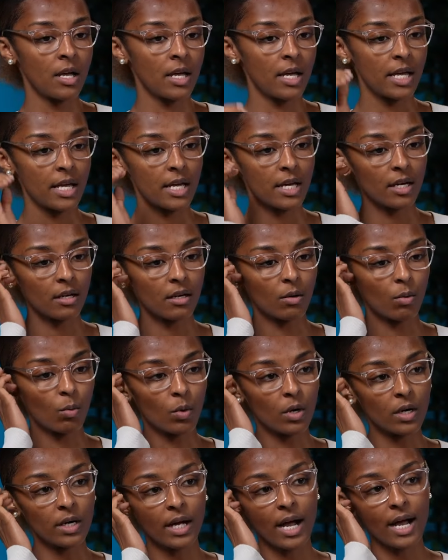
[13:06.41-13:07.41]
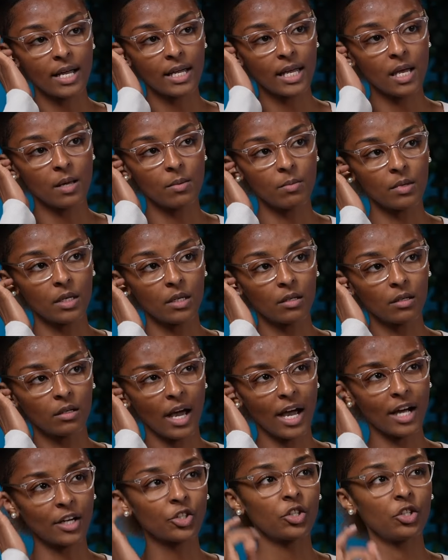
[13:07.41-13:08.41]
And one guy
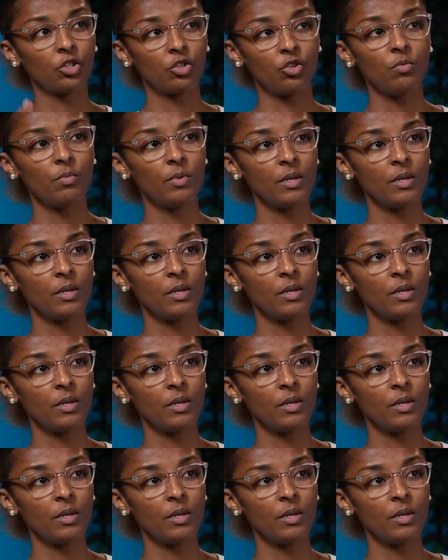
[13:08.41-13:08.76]
actually 2